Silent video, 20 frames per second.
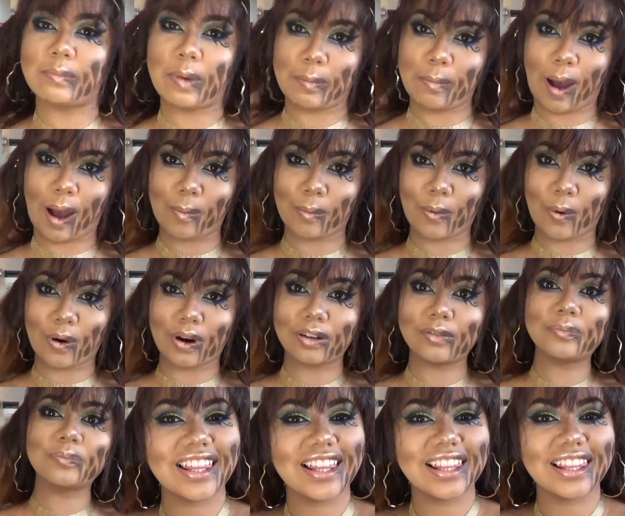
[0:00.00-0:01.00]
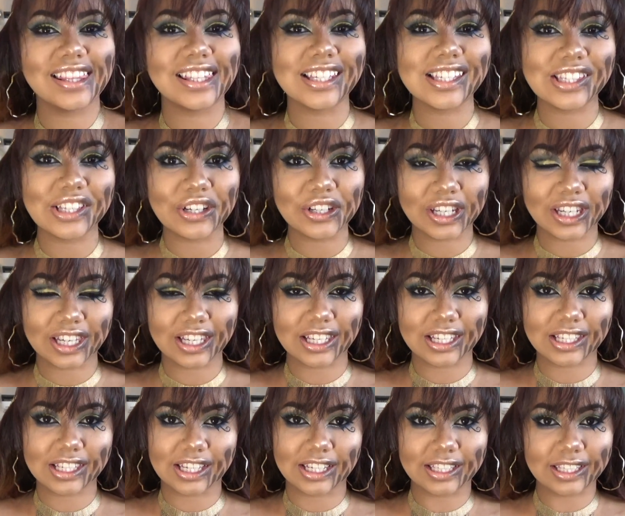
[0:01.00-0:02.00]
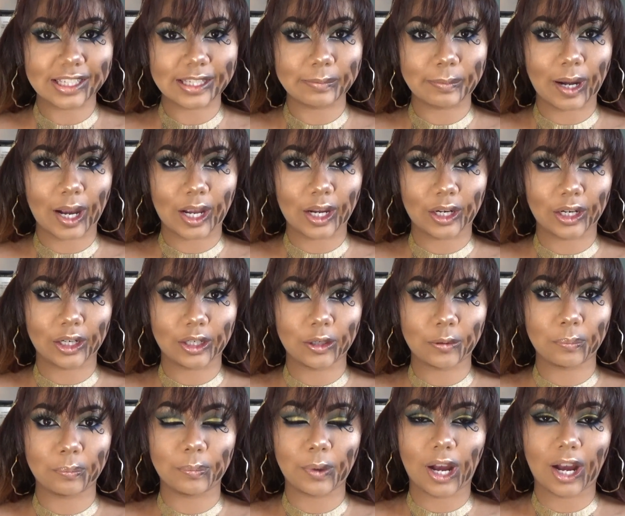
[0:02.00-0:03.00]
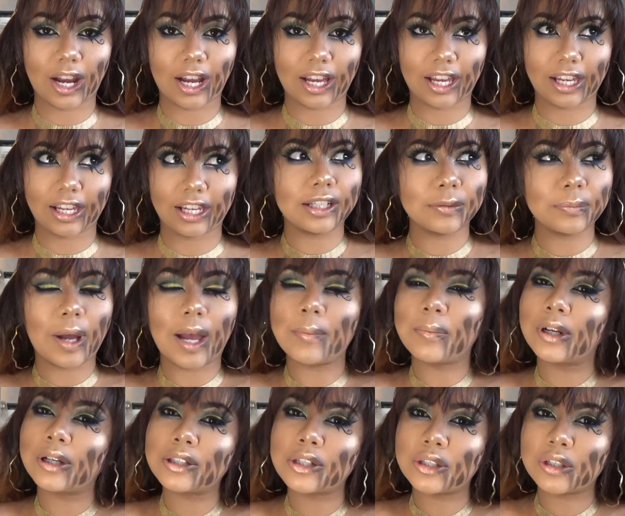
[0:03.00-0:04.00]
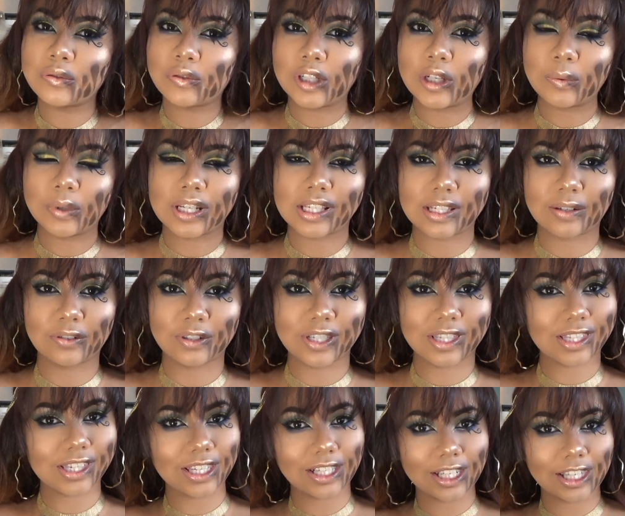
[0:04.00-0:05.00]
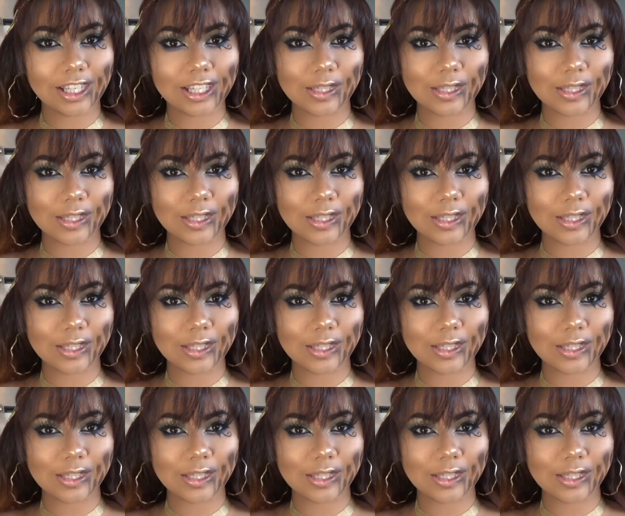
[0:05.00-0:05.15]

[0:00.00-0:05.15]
my popcorn. This look is inspired by, I'm not sure if anyone has ever seen it.